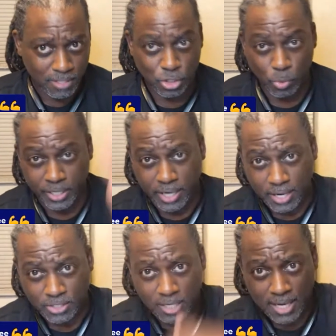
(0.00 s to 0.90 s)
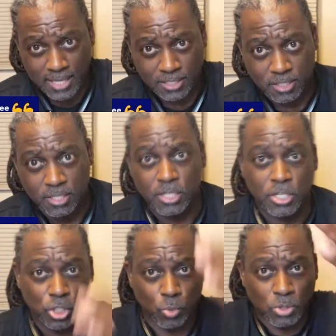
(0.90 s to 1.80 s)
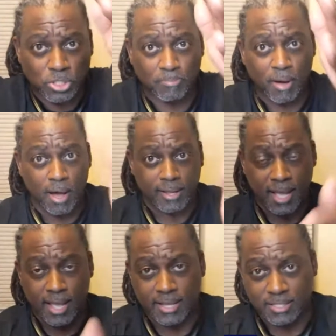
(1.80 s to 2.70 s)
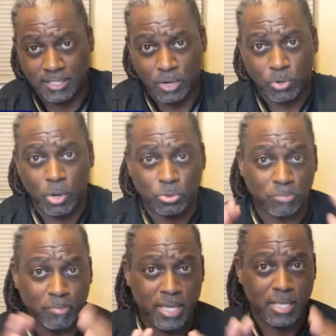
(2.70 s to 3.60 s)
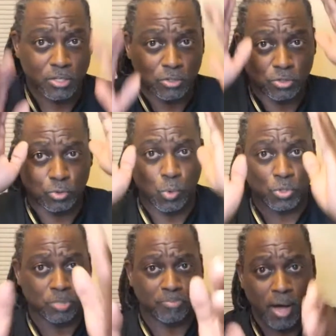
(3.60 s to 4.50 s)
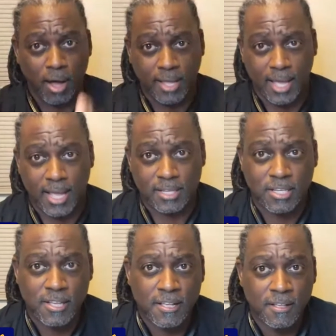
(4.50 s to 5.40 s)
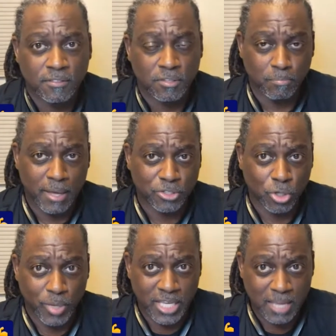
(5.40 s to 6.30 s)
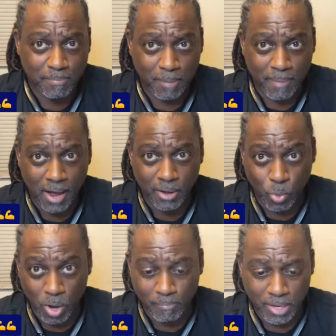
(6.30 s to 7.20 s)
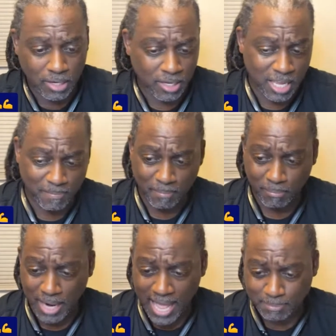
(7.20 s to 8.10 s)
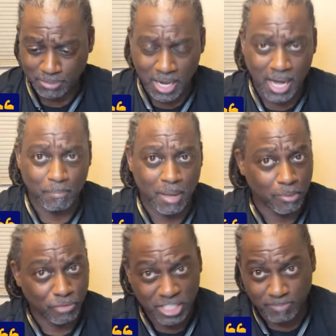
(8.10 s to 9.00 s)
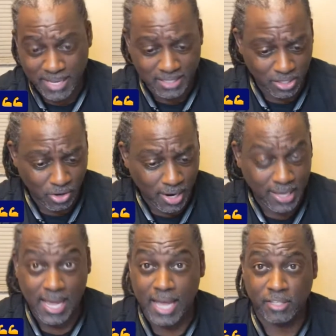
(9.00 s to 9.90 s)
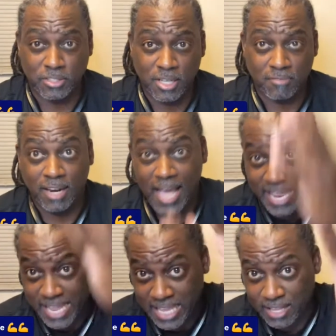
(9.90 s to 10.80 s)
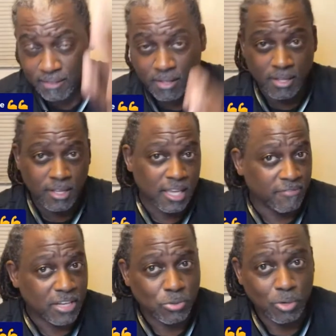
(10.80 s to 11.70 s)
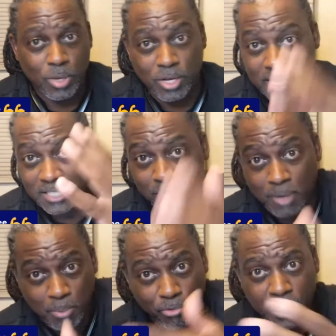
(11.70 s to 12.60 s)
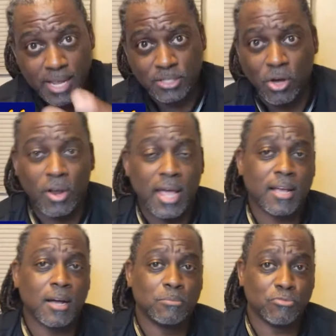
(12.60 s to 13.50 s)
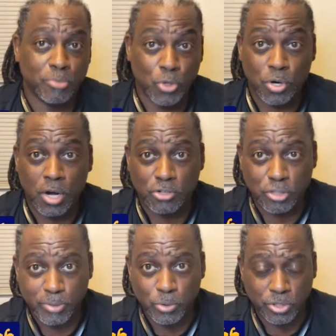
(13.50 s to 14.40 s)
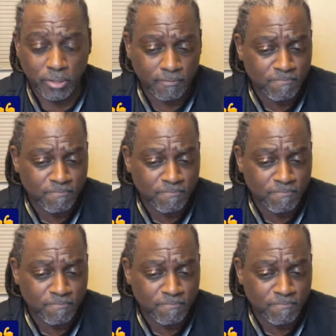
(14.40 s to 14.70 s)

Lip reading: $20 or less towards the podcast. Don't go to me, towards the podcast. Make sure we keep up our equipment, keep up laptop, memory space, and all that kind of stuff, lighting. Eventually, we'll get some upgrades. All that comes from your contribution.